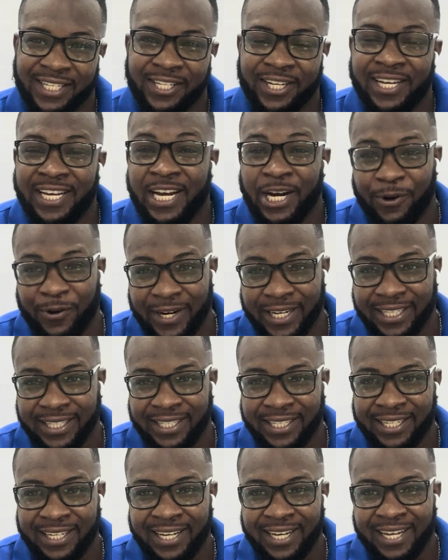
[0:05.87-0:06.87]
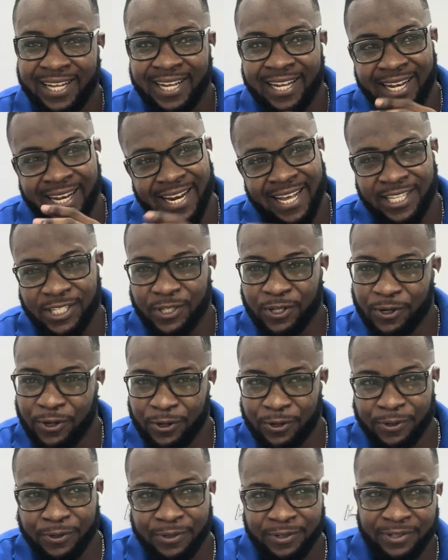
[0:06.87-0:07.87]
So here what? Let's
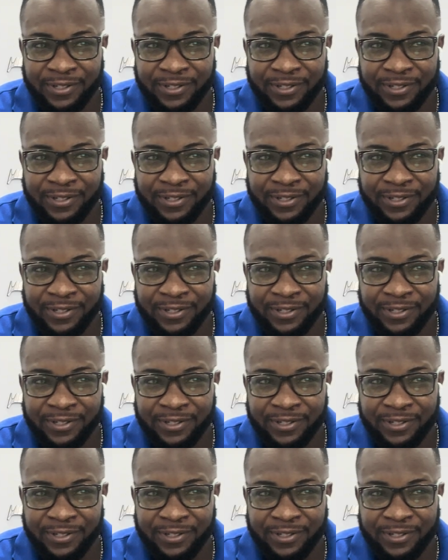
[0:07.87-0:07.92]
go.